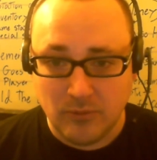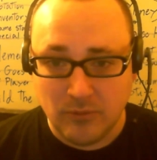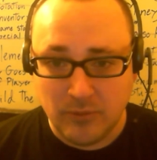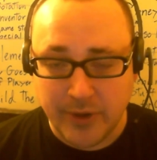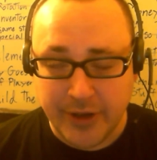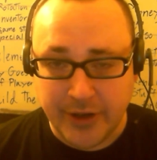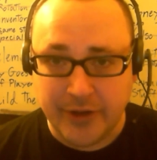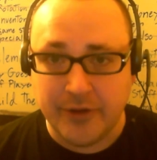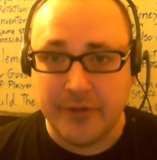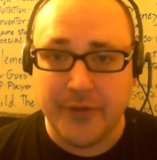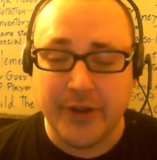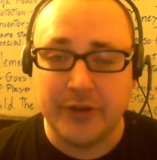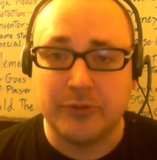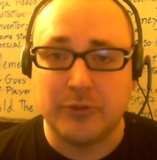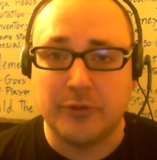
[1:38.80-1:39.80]
when
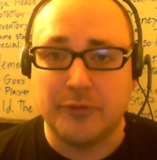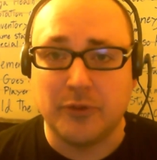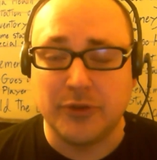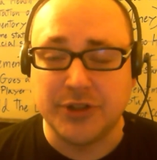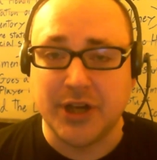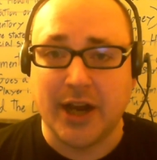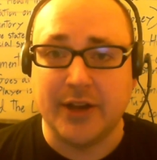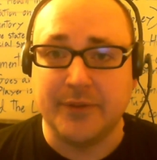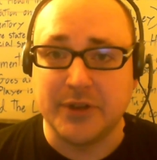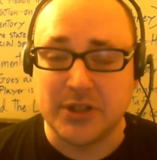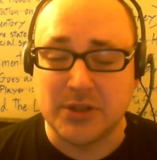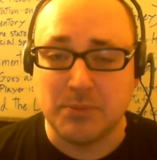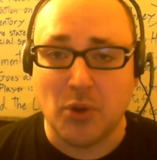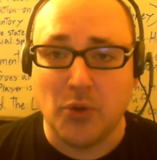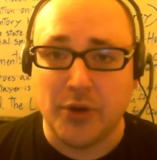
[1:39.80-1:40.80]
things were first kind of
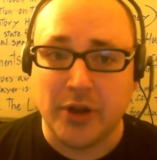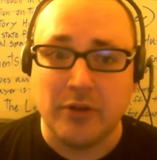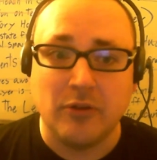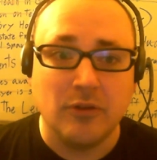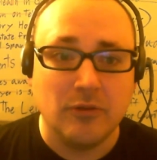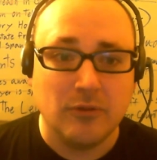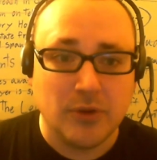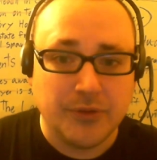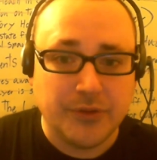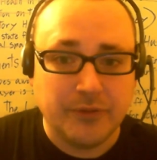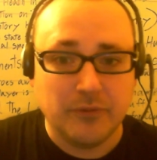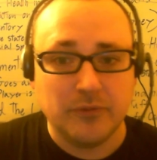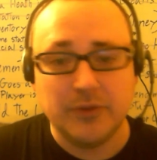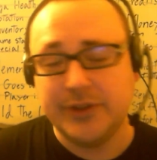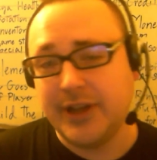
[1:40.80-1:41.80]
exploding with
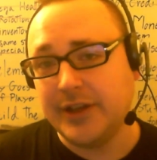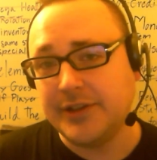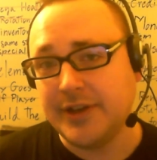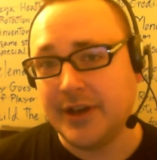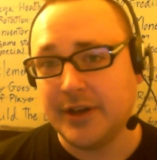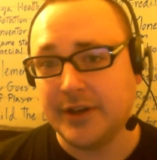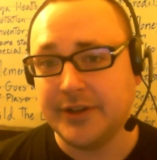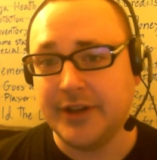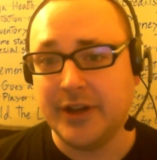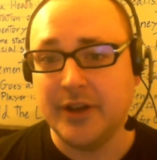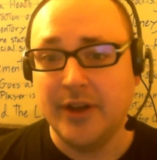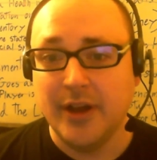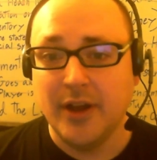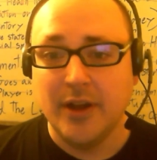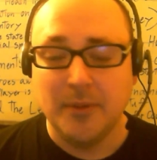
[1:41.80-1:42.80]
that entire thing,
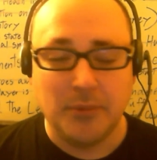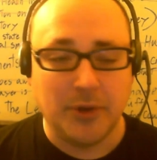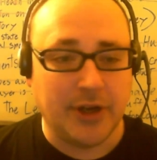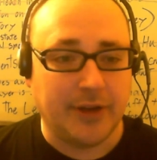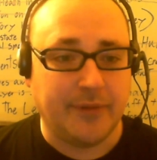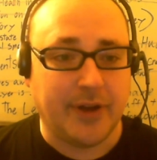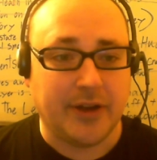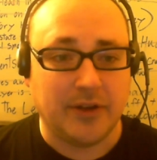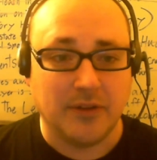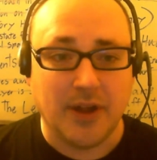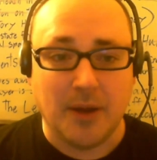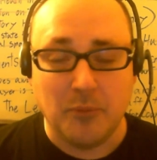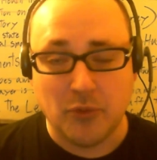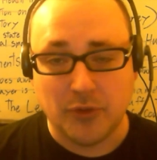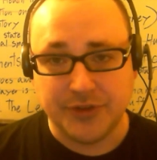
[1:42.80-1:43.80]
but I've had a
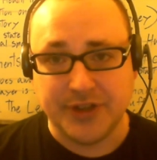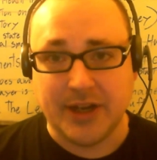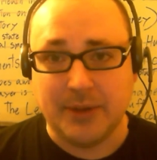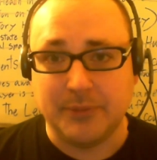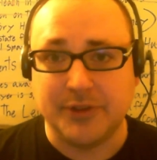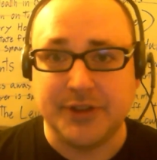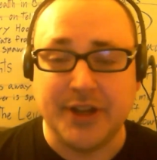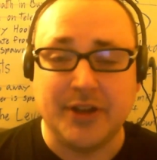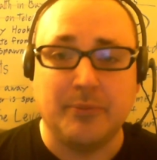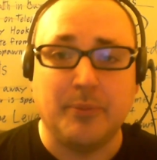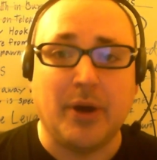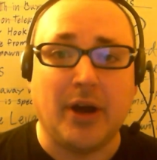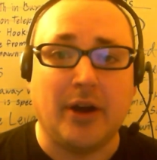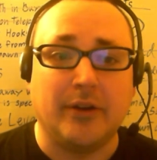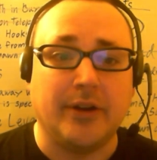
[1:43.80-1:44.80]
lot more time to think
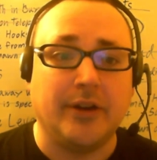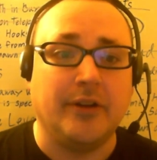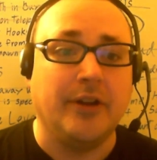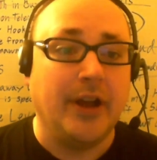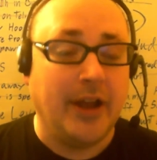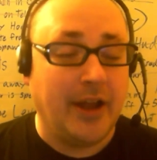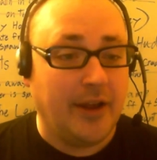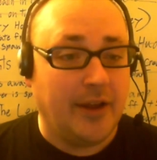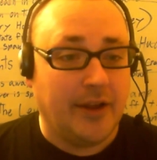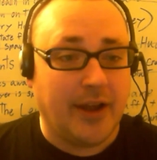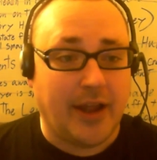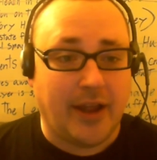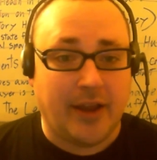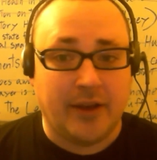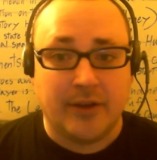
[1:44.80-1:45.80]
about it.
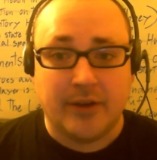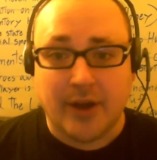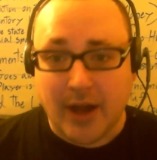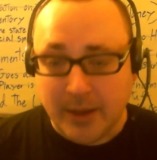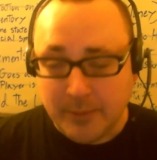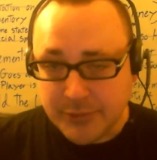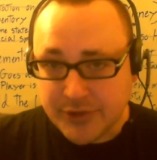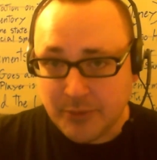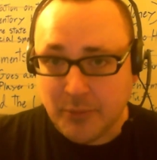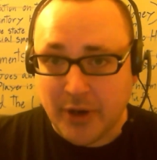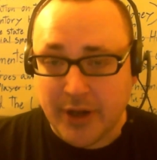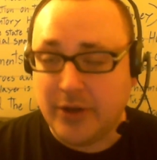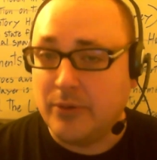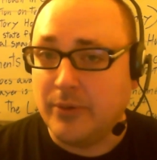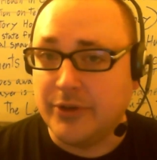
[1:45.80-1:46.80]
And I'm
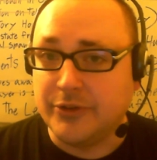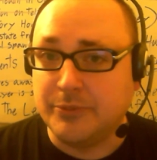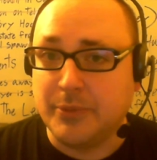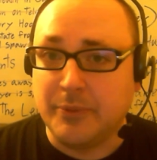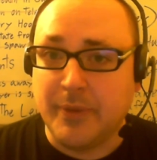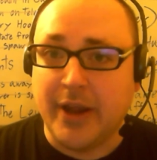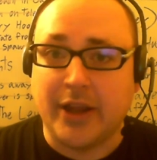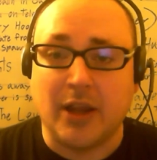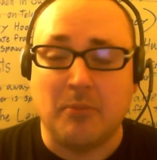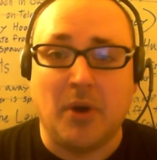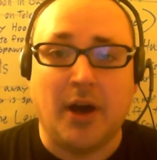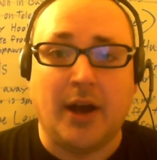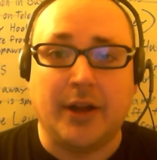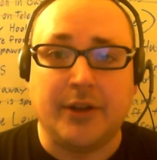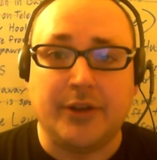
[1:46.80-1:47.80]
somebody who has been making
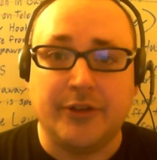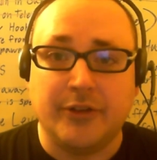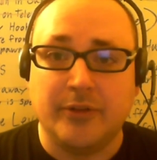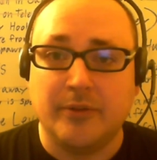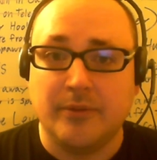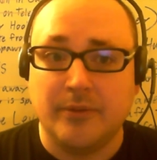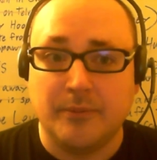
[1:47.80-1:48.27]
mods,